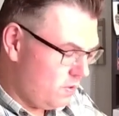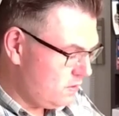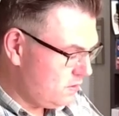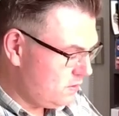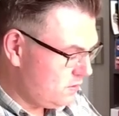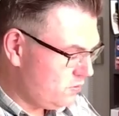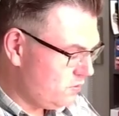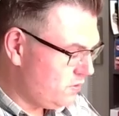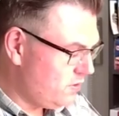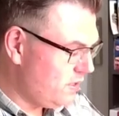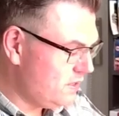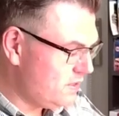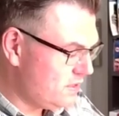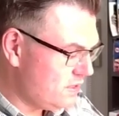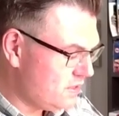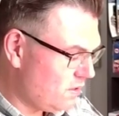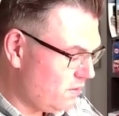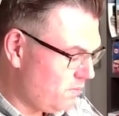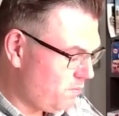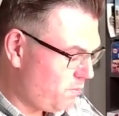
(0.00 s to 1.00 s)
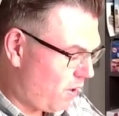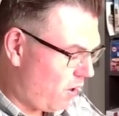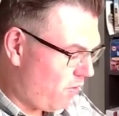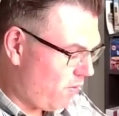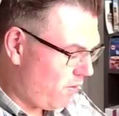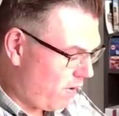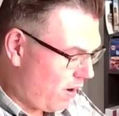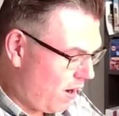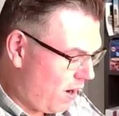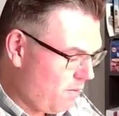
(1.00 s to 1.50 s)
So this is at
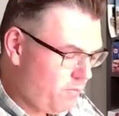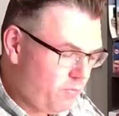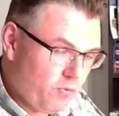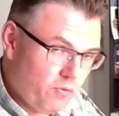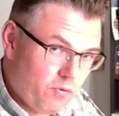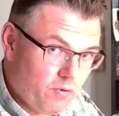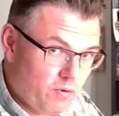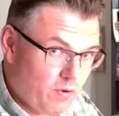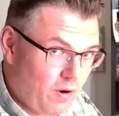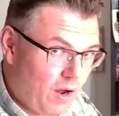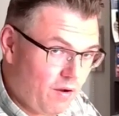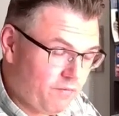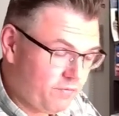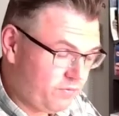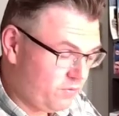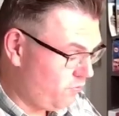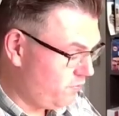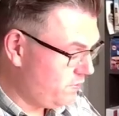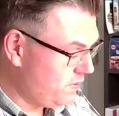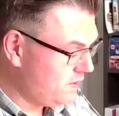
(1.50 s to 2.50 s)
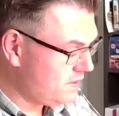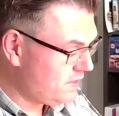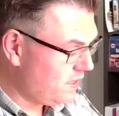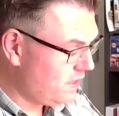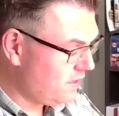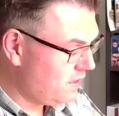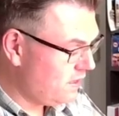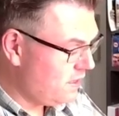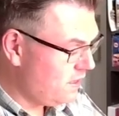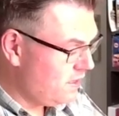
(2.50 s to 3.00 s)
power up or after
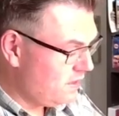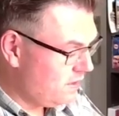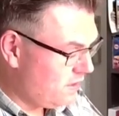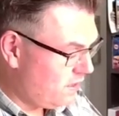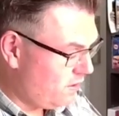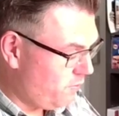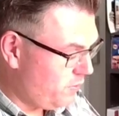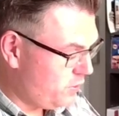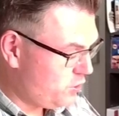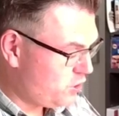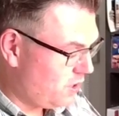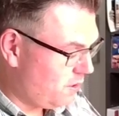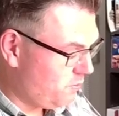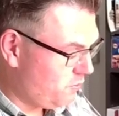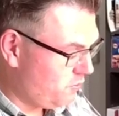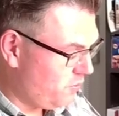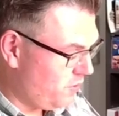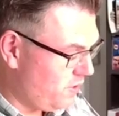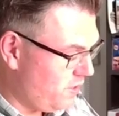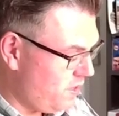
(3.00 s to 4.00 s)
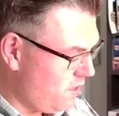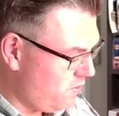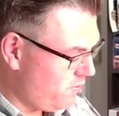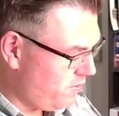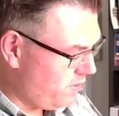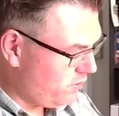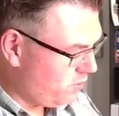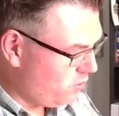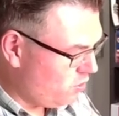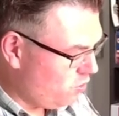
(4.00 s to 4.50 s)
reset, then we jump to here
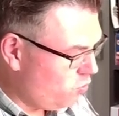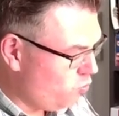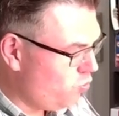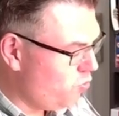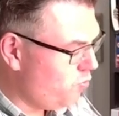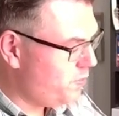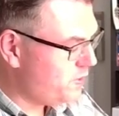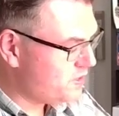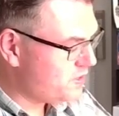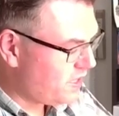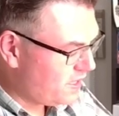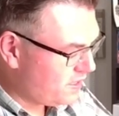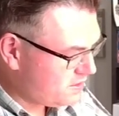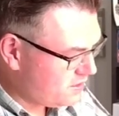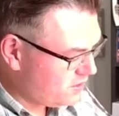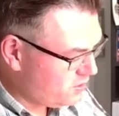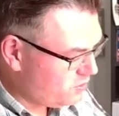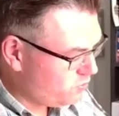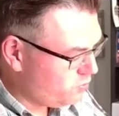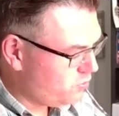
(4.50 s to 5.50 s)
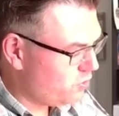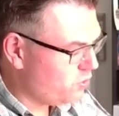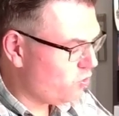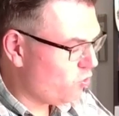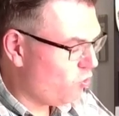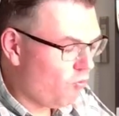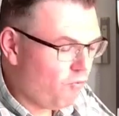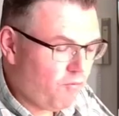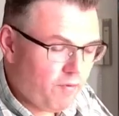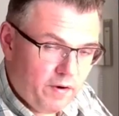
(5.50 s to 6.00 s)
and the loop is executed
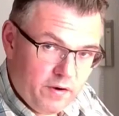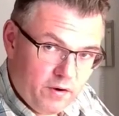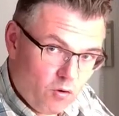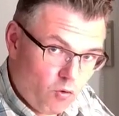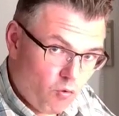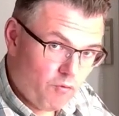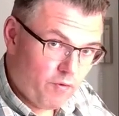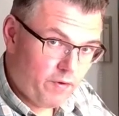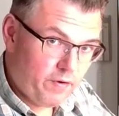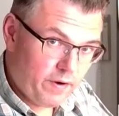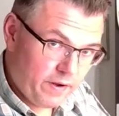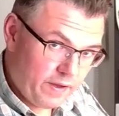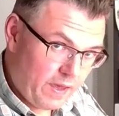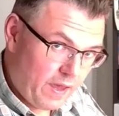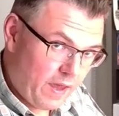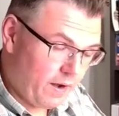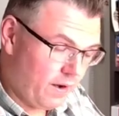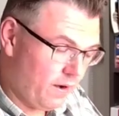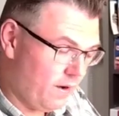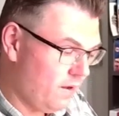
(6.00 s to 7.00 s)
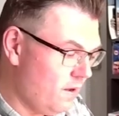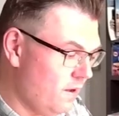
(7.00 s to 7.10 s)
over and over again.